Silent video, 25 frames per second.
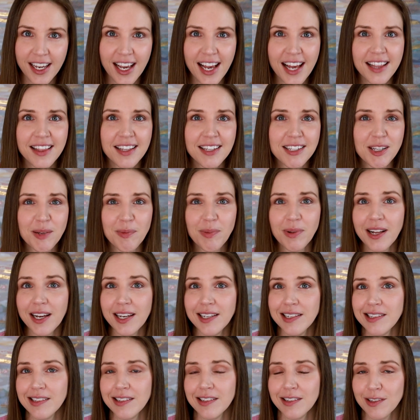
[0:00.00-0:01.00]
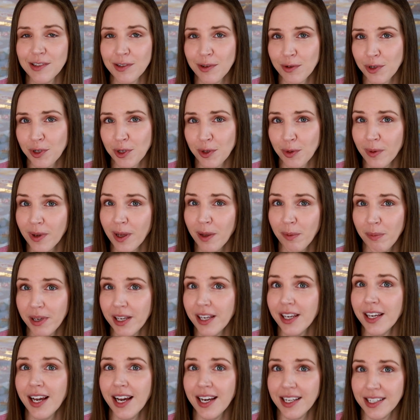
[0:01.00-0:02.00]
and this applies to social
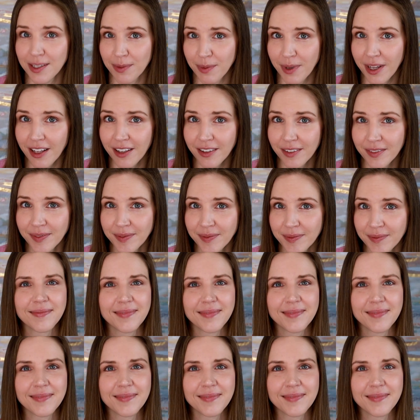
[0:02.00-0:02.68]
well-being as well.